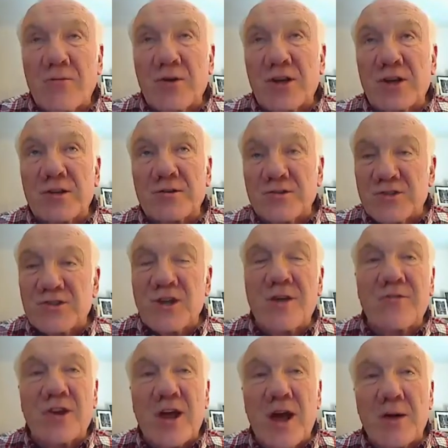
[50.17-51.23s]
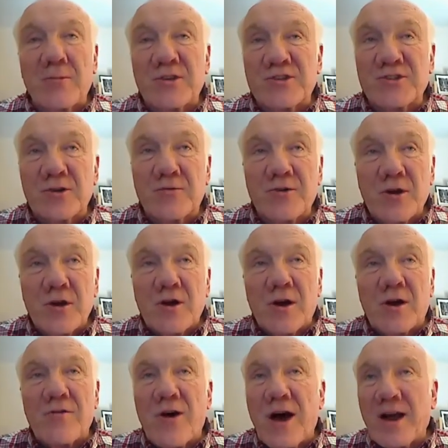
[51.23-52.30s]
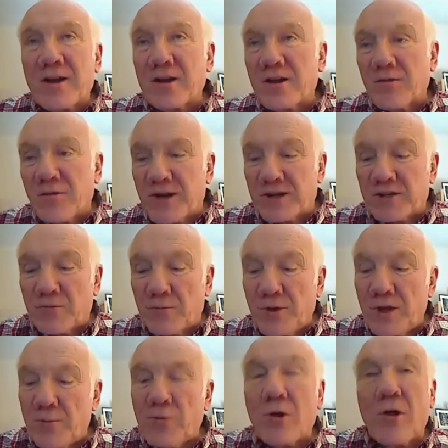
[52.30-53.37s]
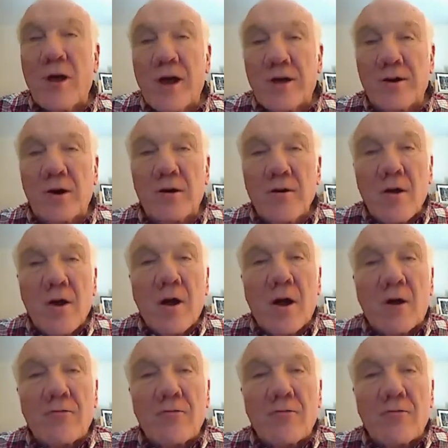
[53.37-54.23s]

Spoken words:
Covey in 7 Habits of Highly Effective People had a